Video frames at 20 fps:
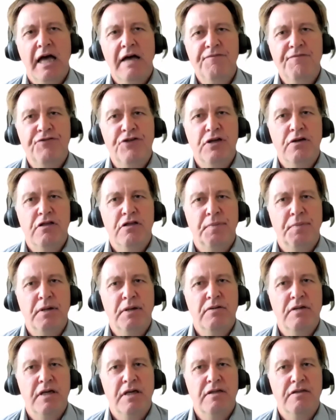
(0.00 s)
and views
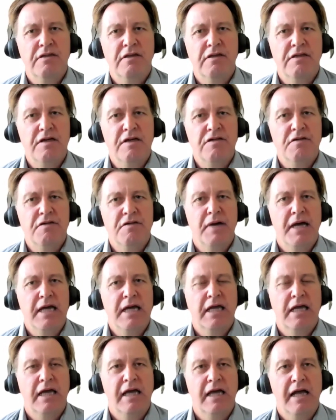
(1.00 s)
Putin's
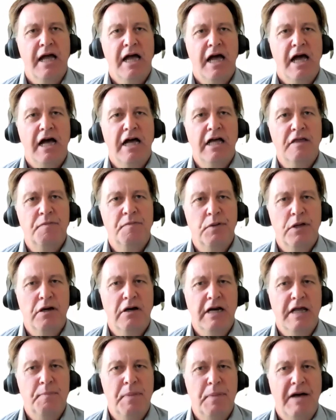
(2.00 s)
decision-making as
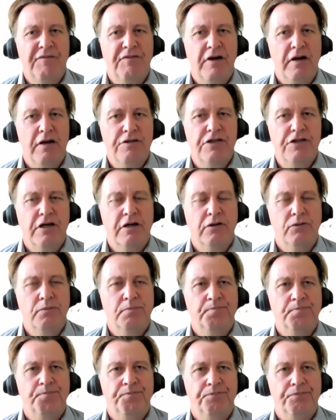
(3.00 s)
purely pathological.
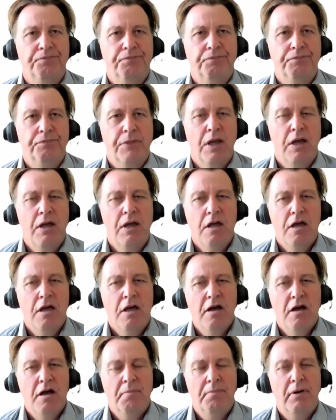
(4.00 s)

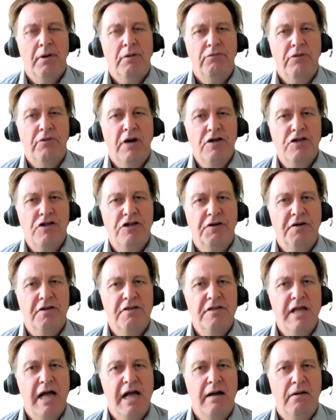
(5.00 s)
But Russia
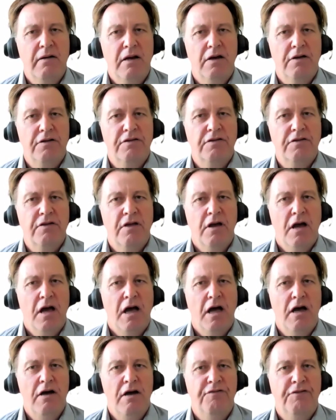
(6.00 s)
has now lost
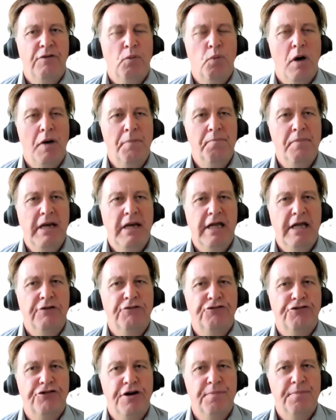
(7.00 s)
over 1
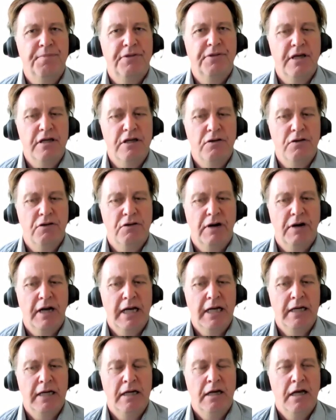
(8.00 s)
million troops in
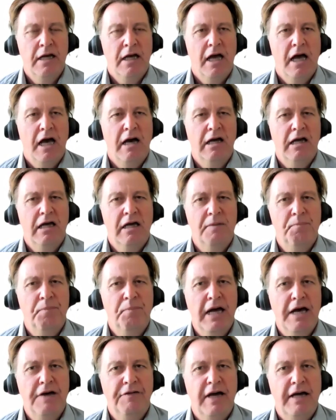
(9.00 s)
Ukraine, and
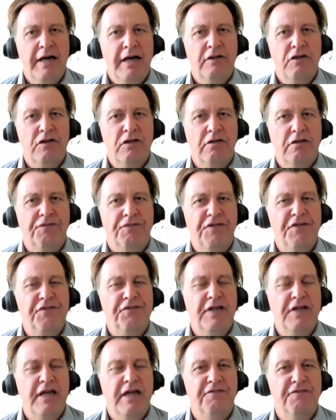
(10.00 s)
compare that to just
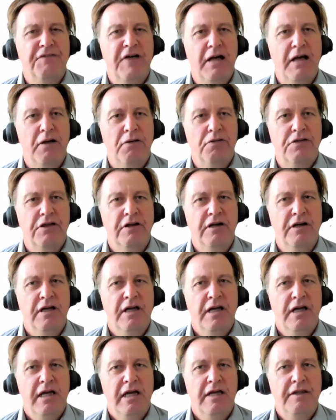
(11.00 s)
15,000
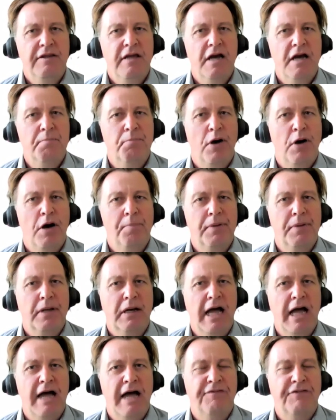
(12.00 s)
in the
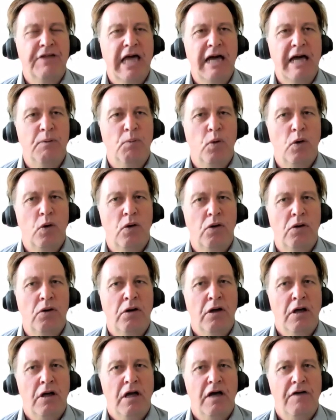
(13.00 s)
unpopular Afghan
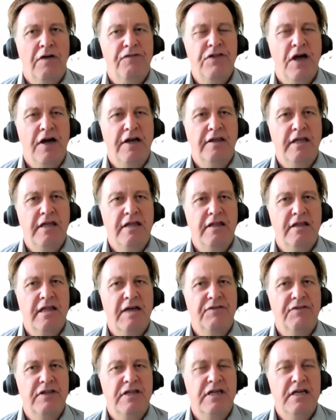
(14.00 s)
war of
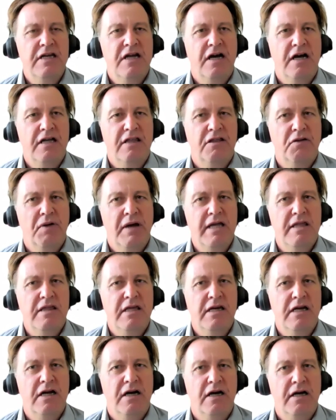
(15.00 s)
1979 to
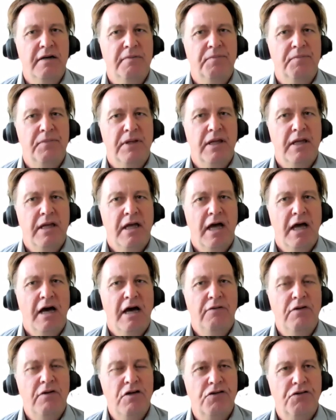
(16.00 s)
89.
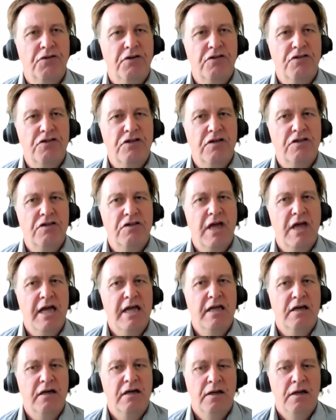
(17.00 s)
And Russia has just
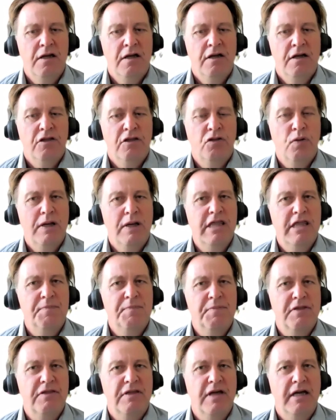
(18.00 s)
taken
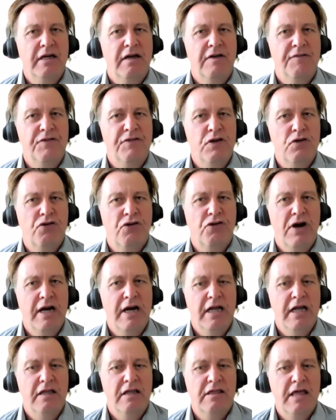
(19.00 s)
20% of
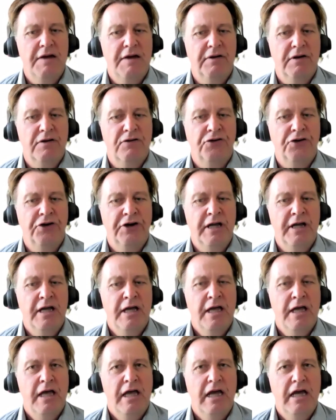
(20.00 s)
Ukrainian territory
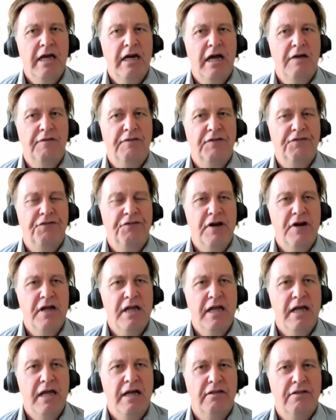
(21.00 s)
in over 3
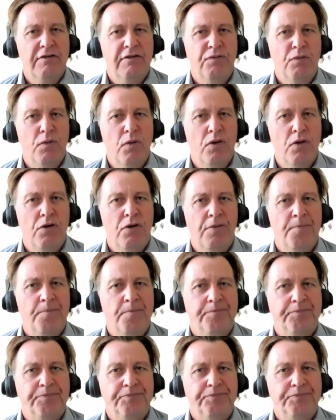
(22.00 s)
years of war.